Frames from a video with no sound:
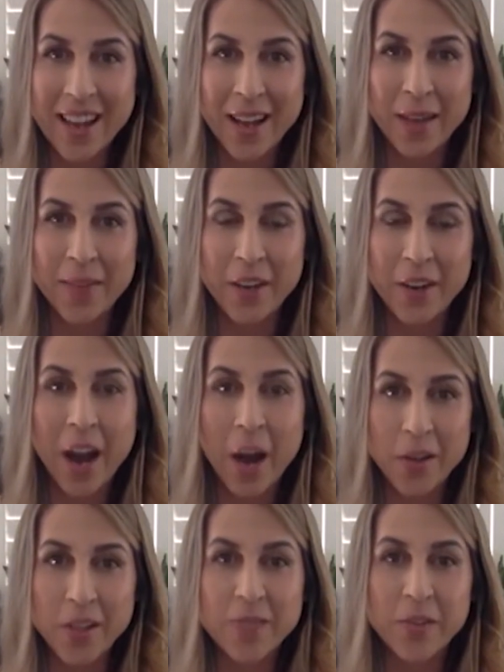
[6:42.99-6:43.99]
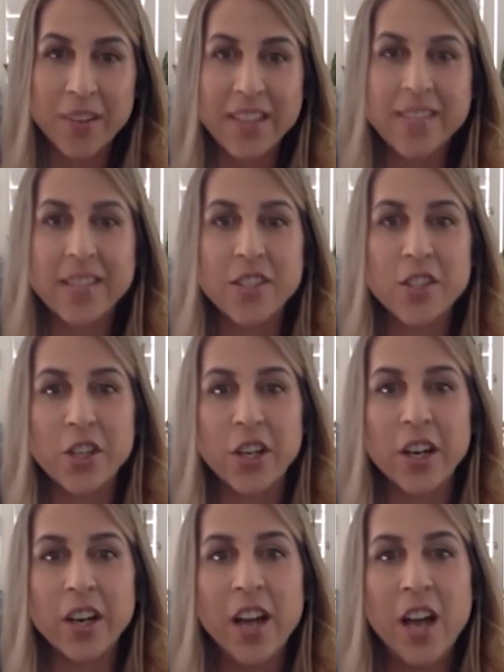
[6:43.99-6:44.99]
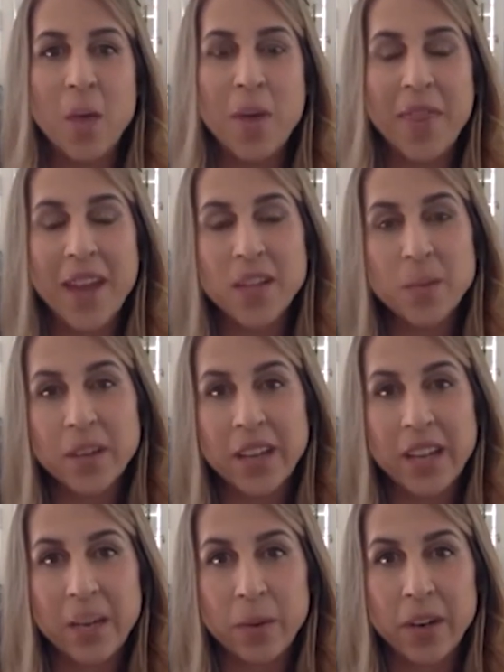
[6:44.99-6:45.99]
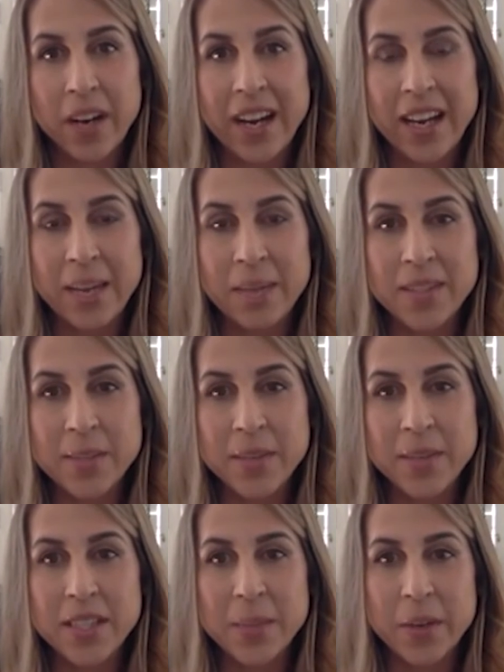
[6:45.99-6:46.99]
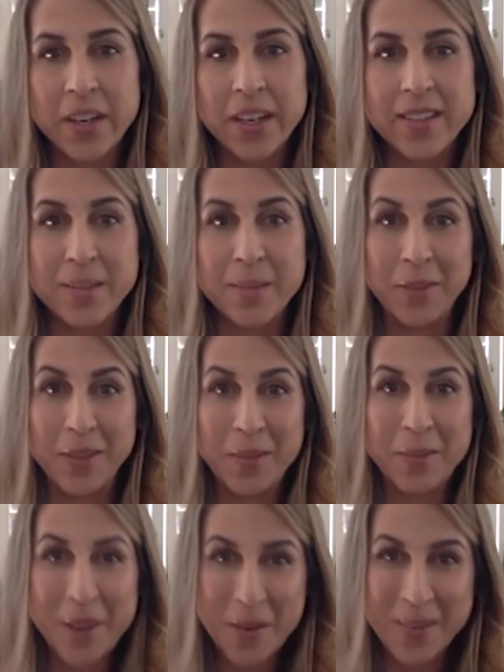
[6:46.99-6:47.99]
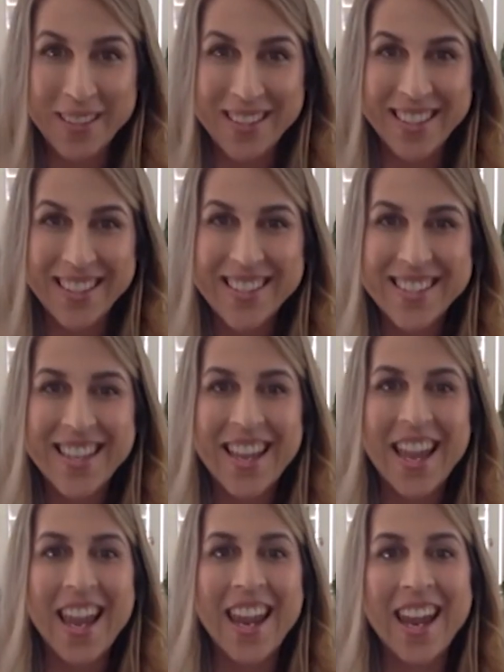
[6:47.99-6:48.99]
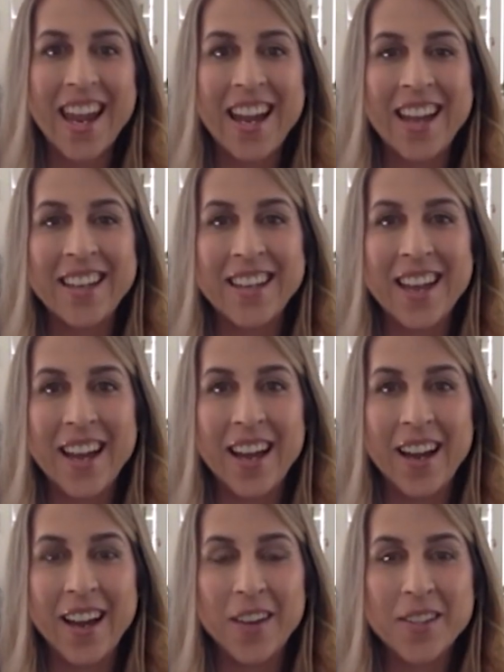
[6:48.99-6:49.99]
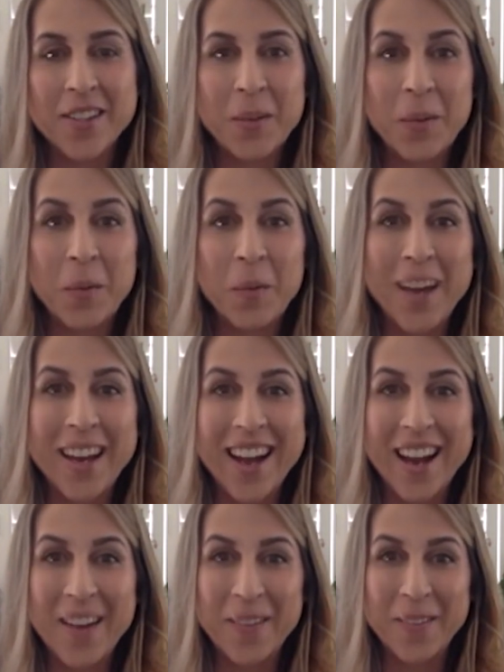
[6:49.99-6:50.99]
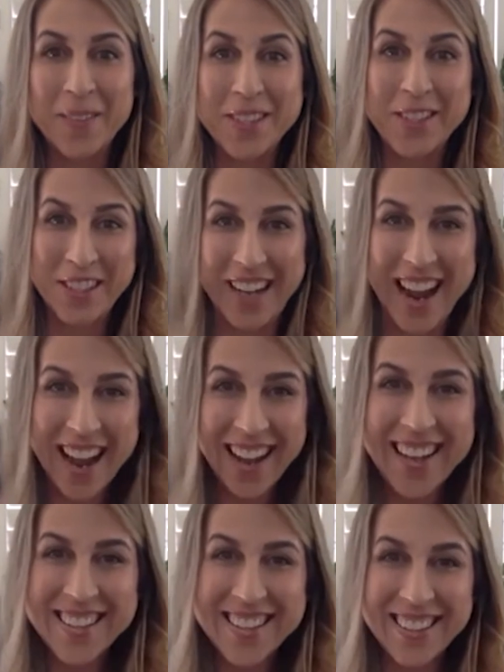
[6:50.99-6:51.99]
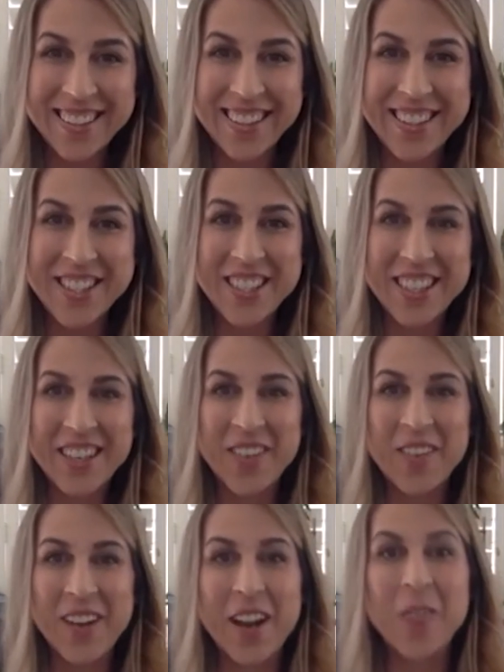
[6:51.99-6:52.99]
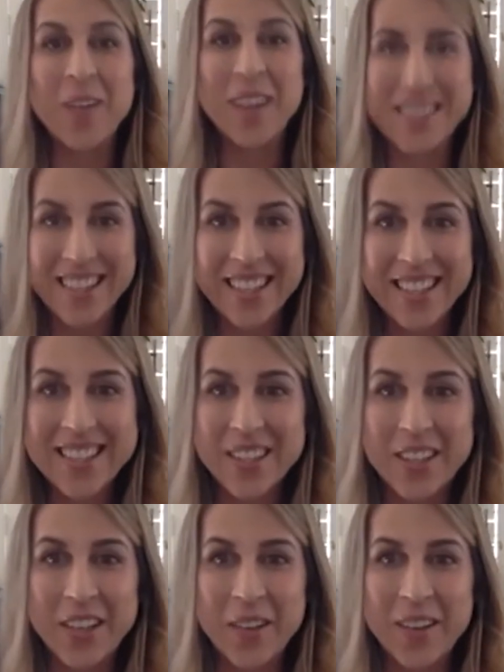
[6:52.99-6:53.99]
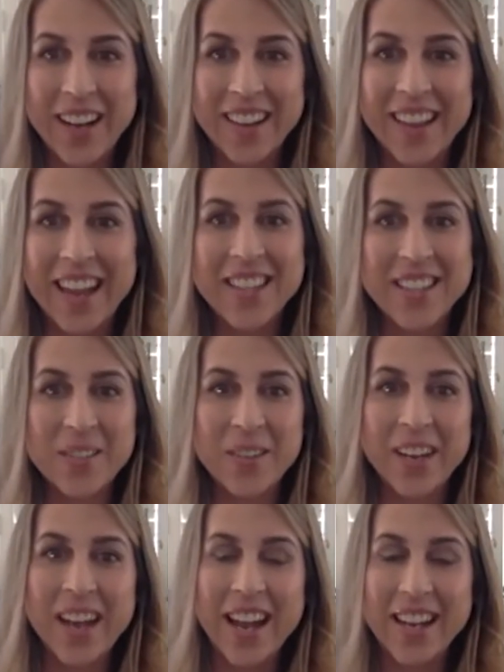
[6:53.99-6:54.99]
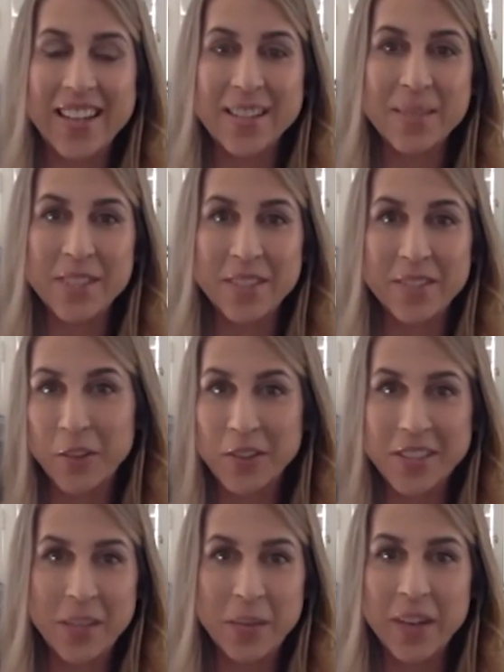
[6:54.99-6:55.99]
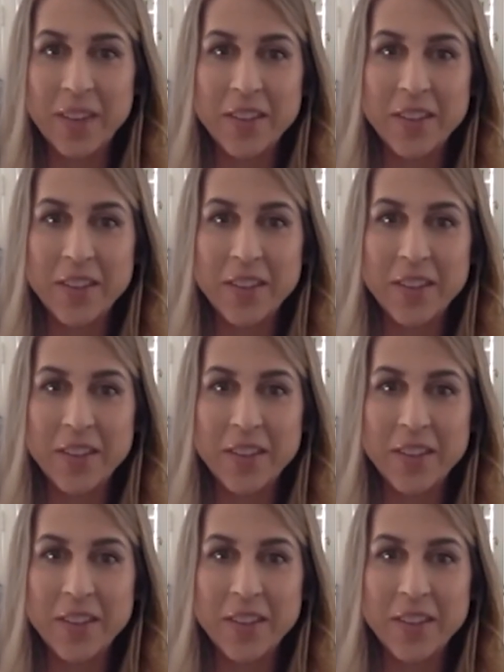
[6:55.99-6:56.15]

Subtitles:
their hours for licensure. But that's really where I gained some experience in building my own business and also what I was good at as a clinician and what I wasn't, or, you know, what I liked and what I had some difficulty with in